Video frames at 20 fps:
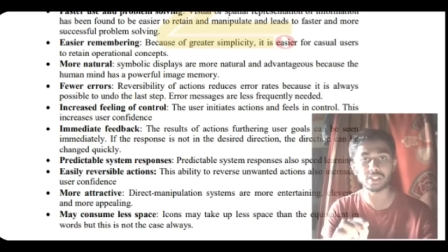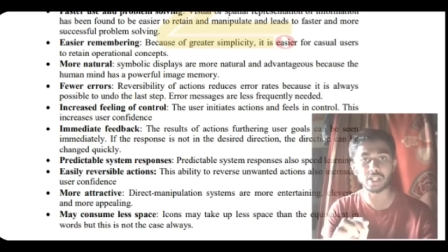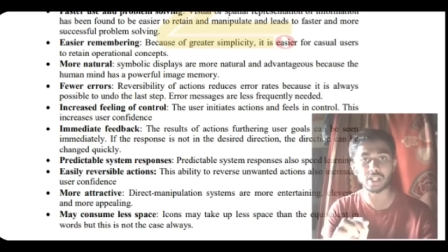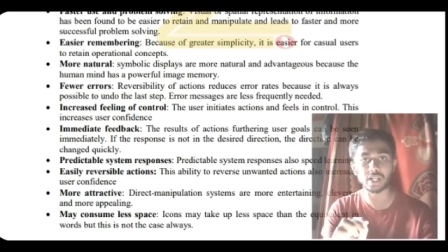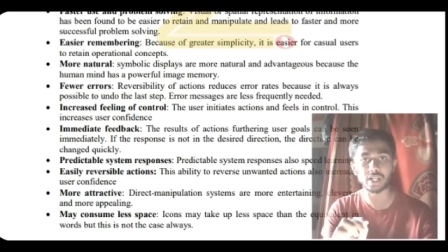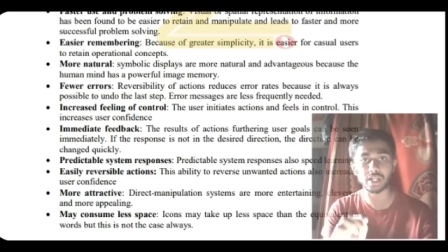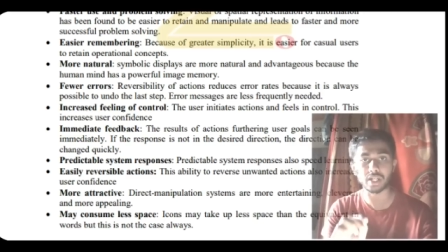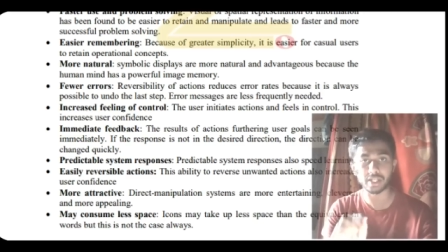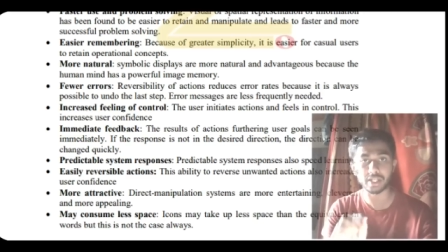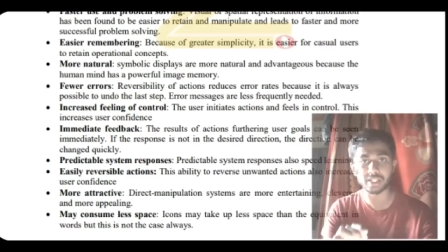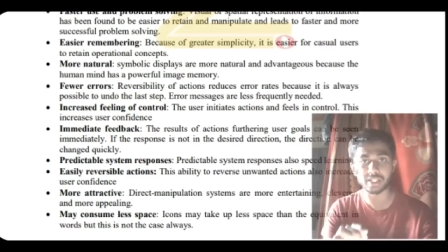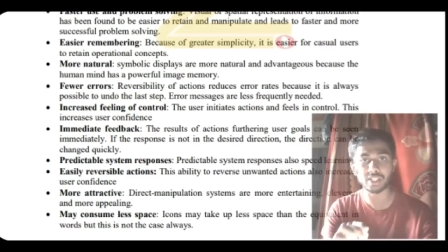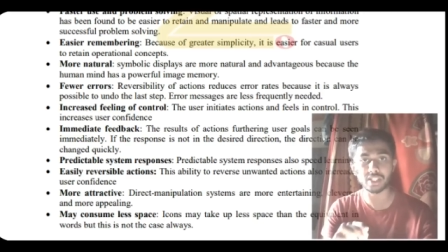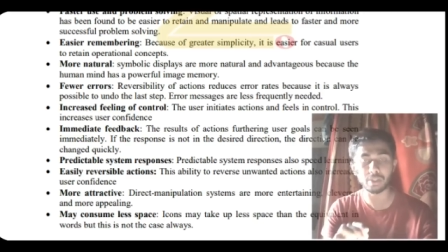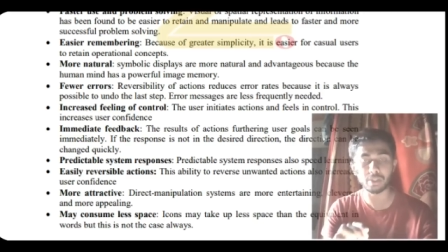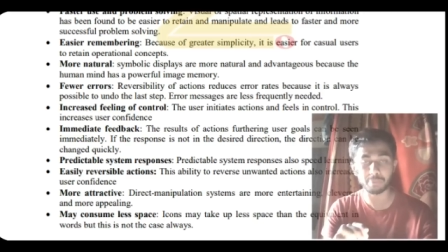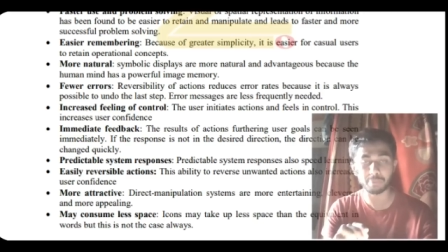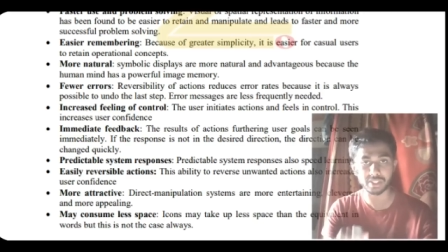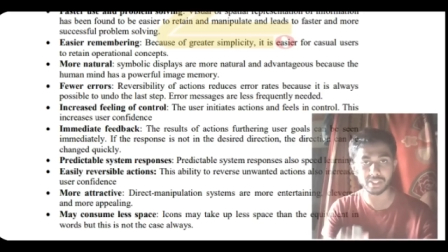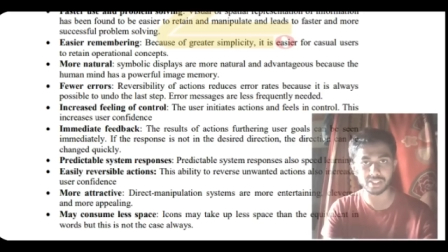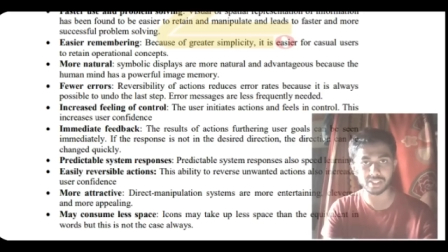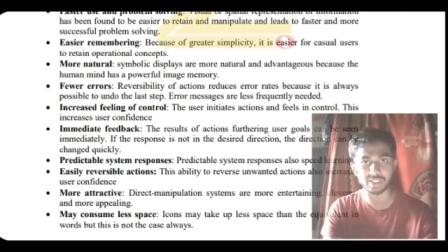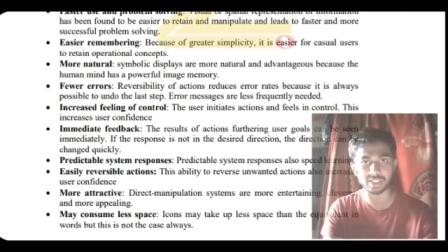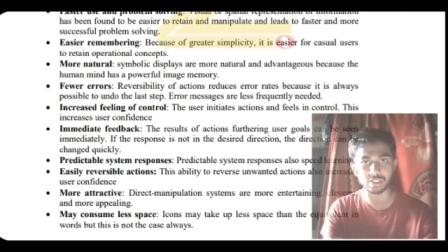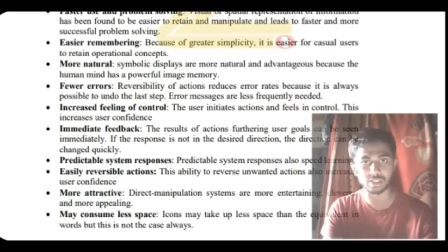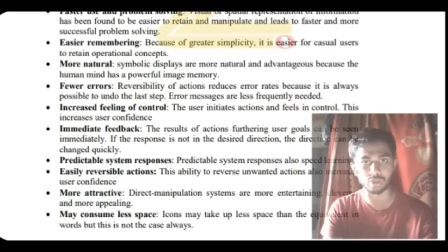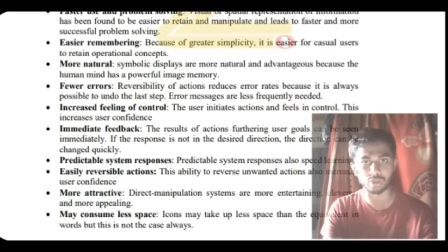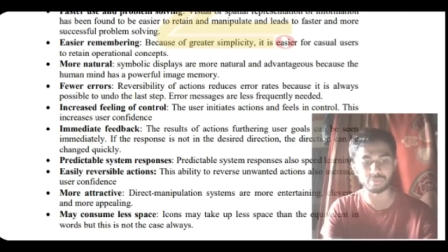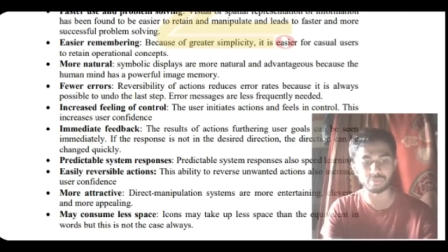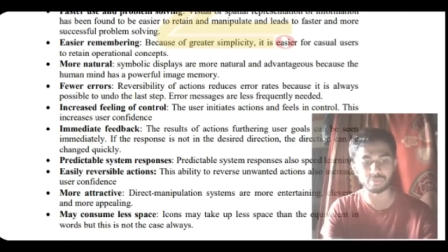uh, country the person
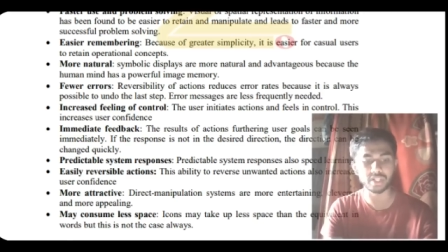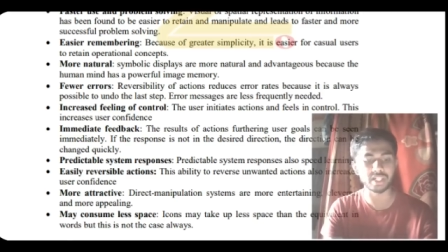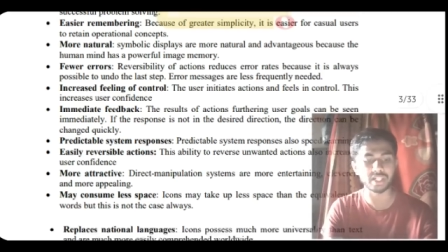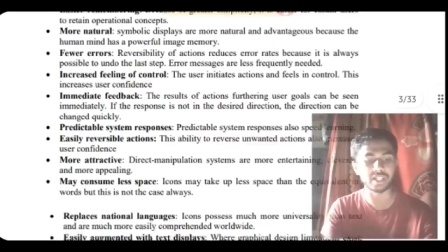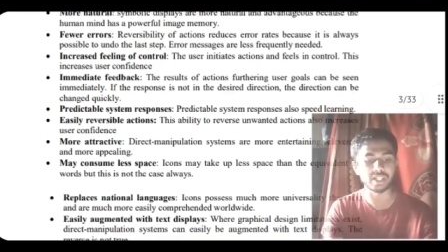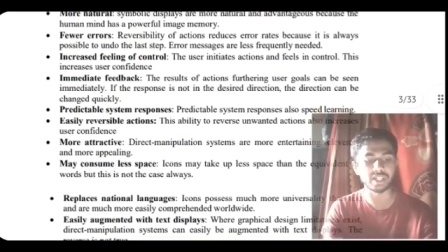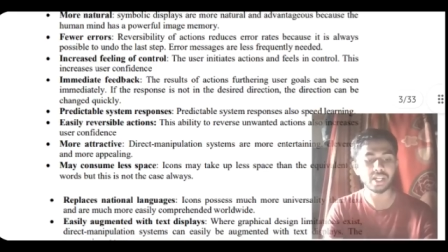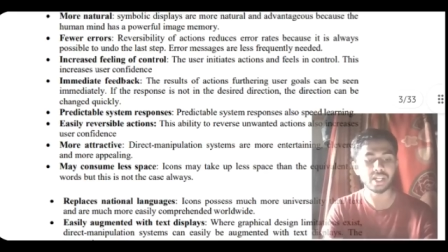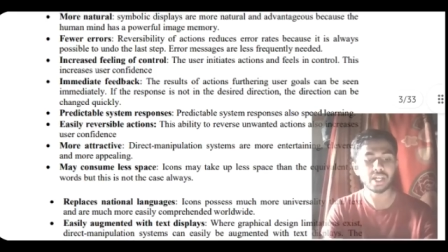is of right